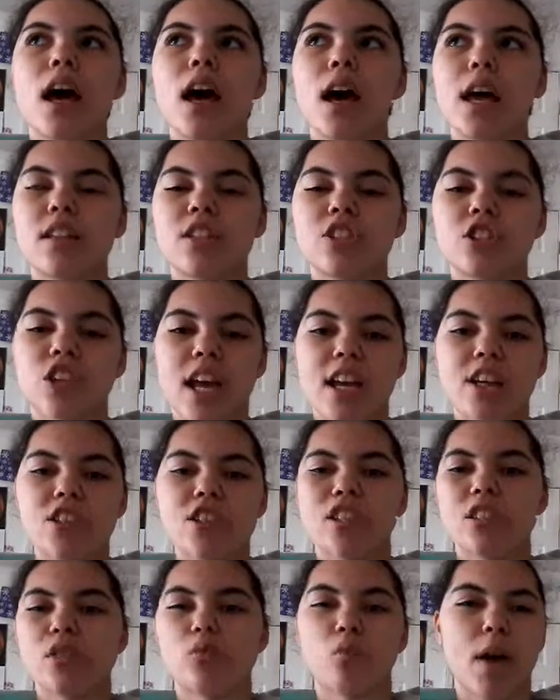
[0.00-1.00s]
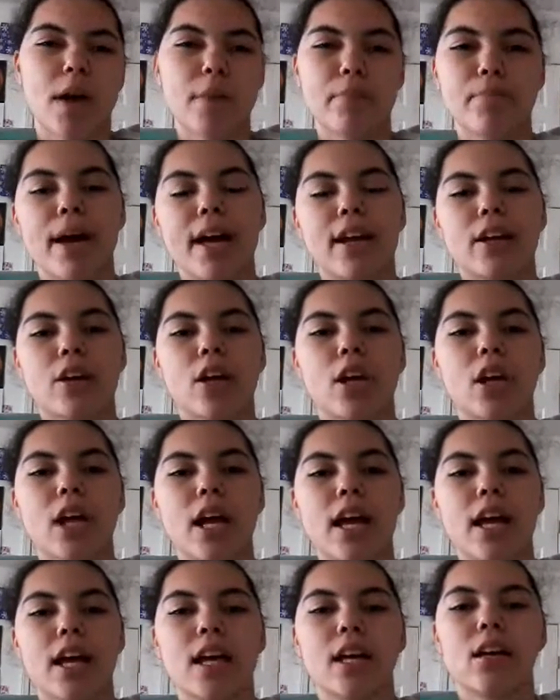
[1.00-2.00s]
education is way better
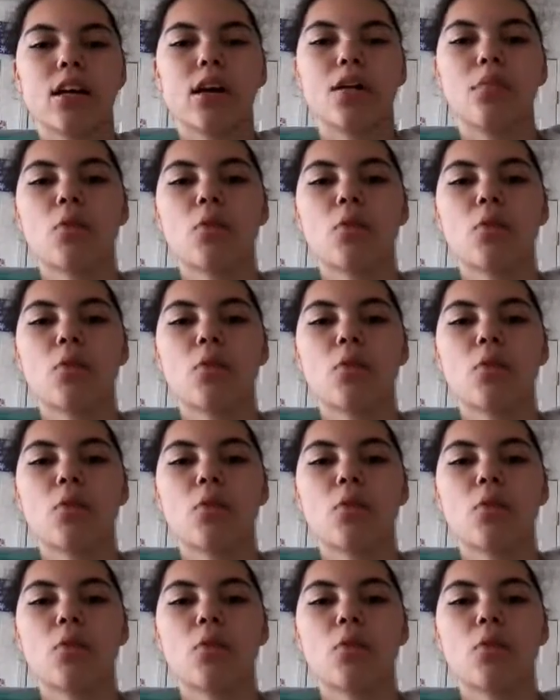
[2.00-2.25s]
and